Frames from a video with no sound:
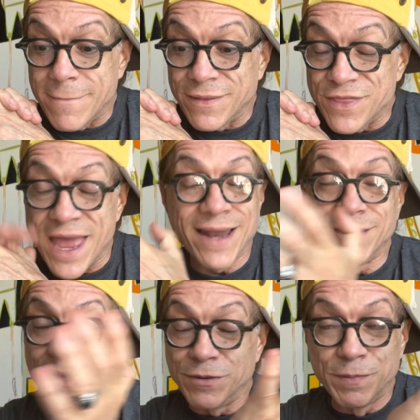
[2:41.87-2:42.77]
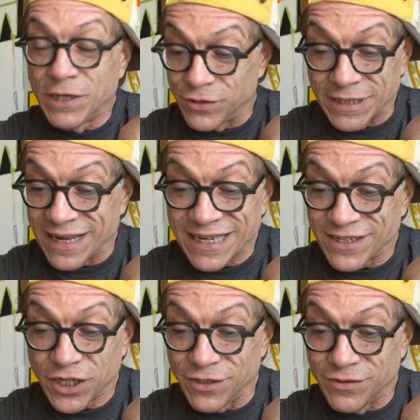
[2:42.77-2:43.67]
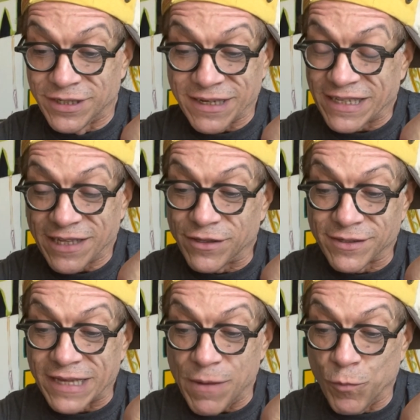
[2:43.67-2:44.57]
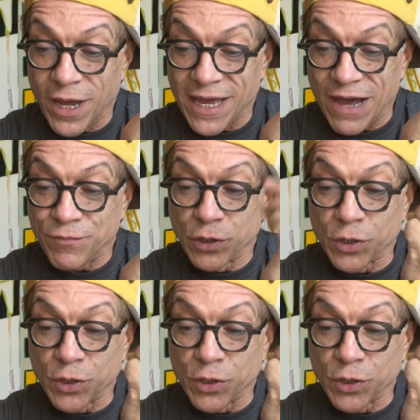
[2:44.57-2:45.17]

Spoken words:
Then, because I gotta tell you, just like the same way I felt